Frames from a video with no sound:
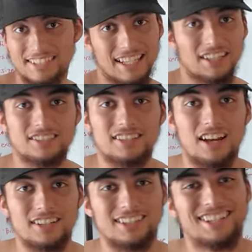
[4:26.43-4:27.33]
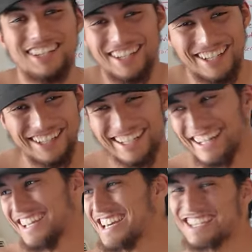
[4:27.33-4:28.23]
It's like a sauna.
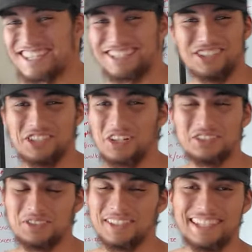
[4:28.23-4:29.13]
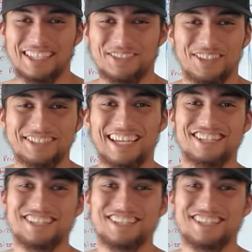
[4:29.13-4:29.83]
Just don't go to one that smells like